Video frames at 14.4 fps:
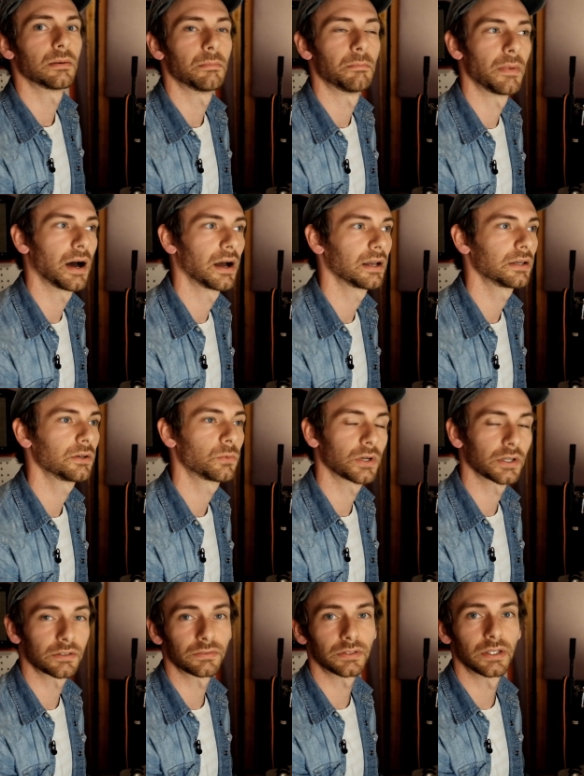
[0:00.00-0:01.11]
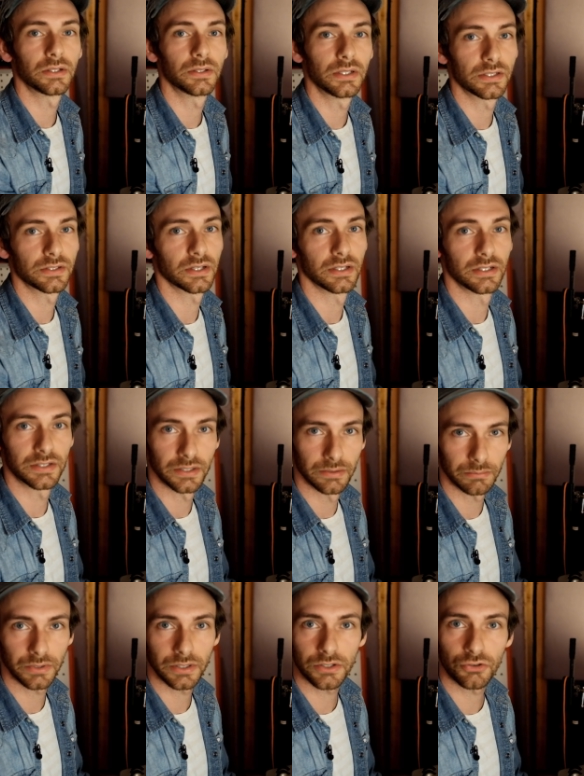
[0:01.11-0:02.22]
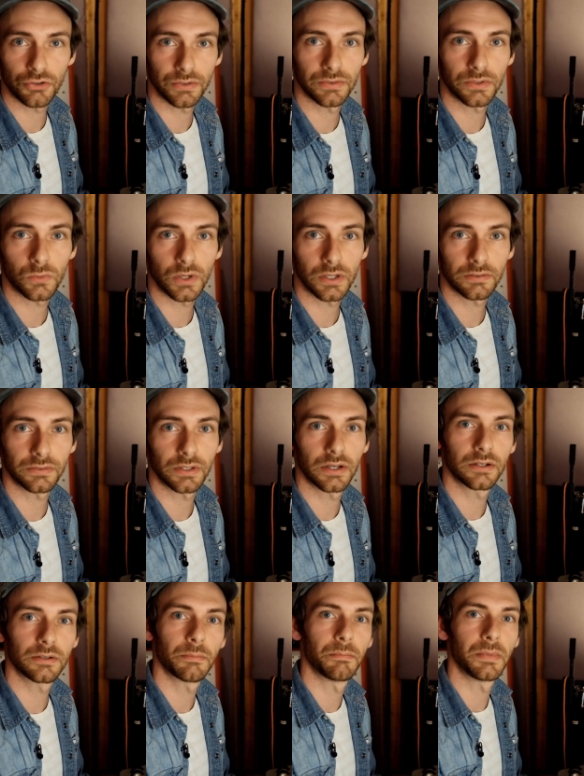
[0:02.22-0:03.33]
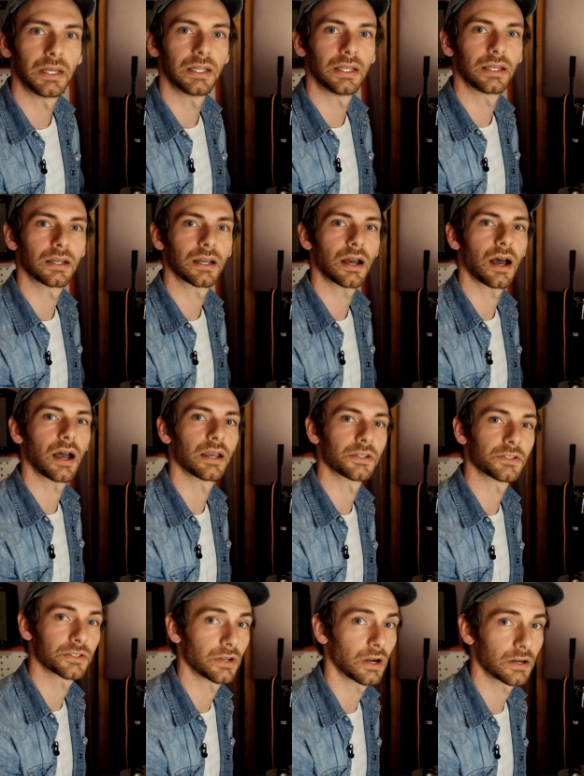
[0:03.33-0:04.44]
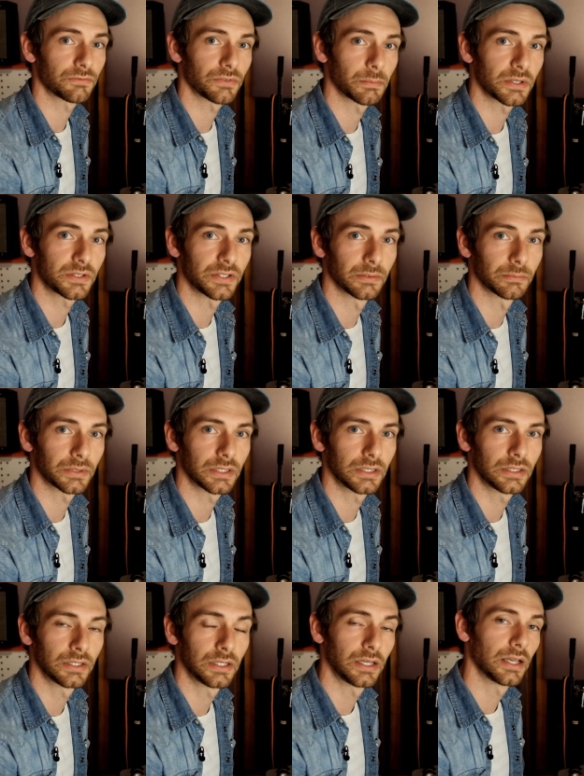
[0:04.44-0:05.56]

My workflow is a template driven workflow, meaning I start from a template